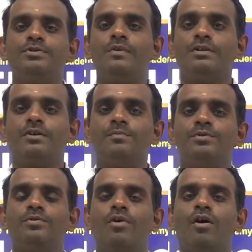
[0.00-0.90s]
to welcome
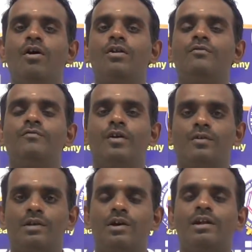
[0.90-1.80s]
you all for
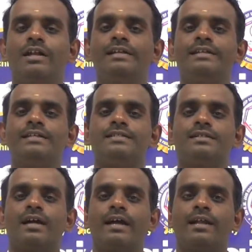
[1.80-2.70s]
our online
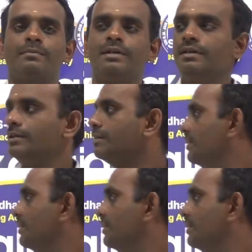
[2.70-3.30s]
teaching academy